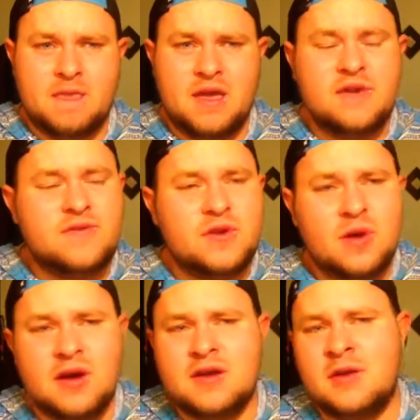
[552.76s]
if you
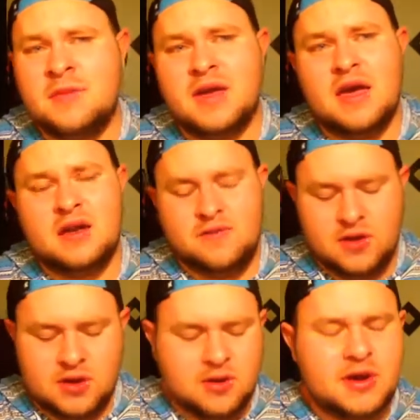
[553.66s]
are coming out, if
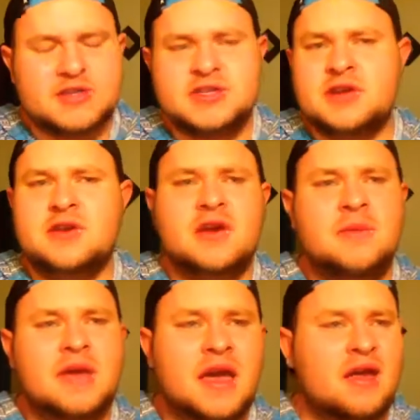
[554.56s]
you're a Christian and you're
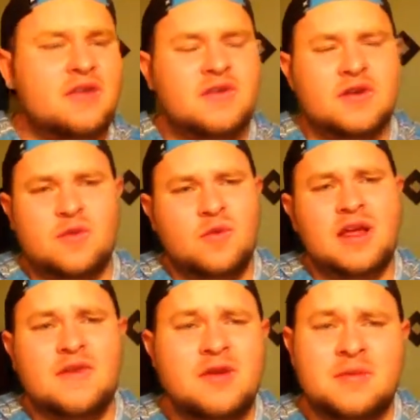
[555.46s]
coming out, if you're
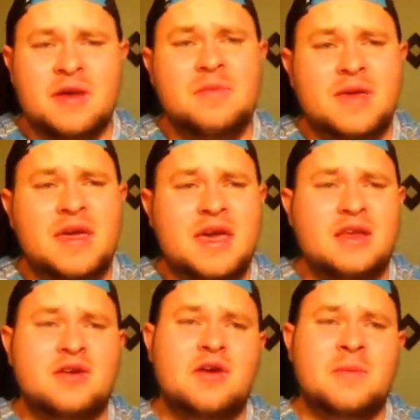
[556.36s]
whatever it may be
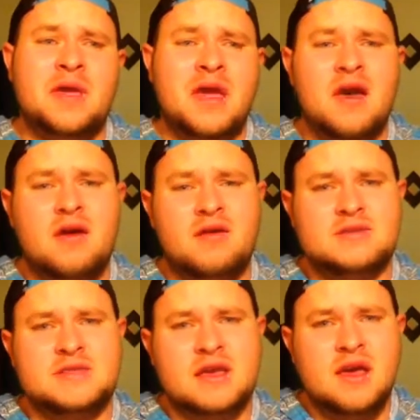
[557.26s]
and you're coming
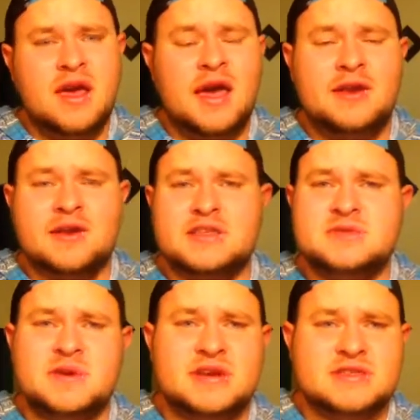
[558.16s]
out and you're
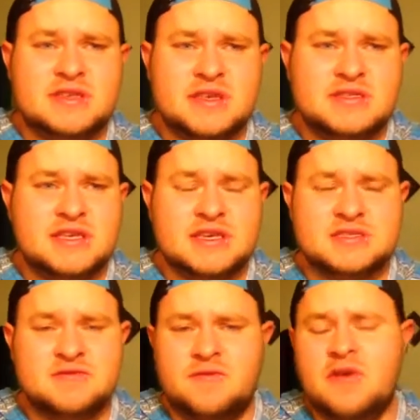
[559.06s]
experiencing these
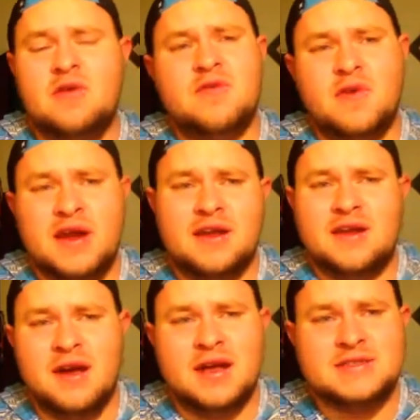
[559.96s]
things, feel free to
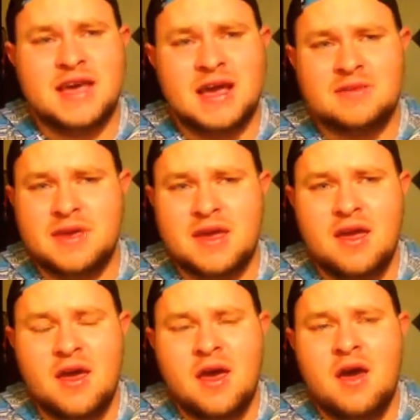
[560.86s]
contact
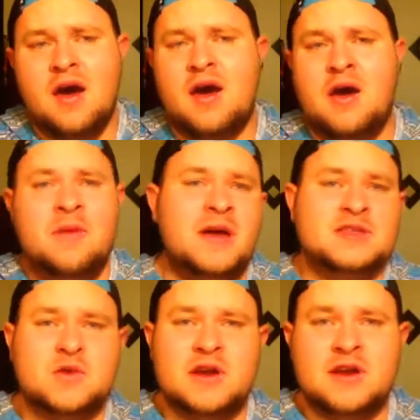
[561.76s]
me. My
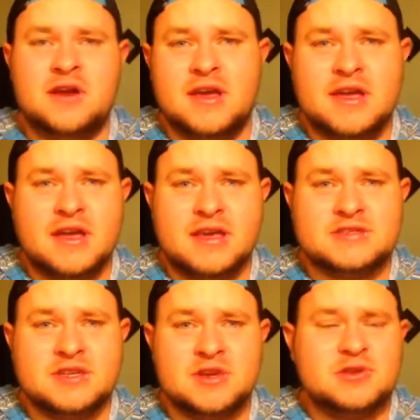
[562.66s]
Twitter
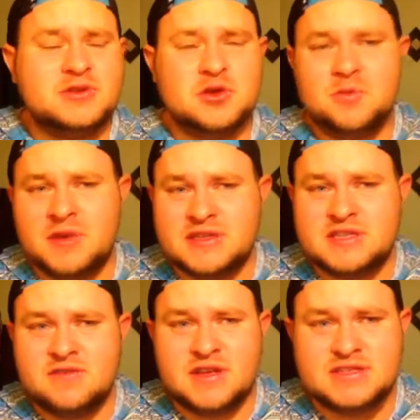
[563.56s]
is
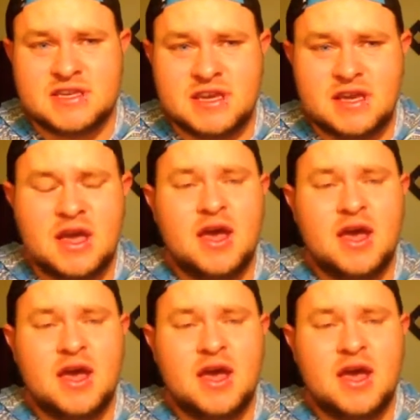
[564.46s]
YouTubePencyFency,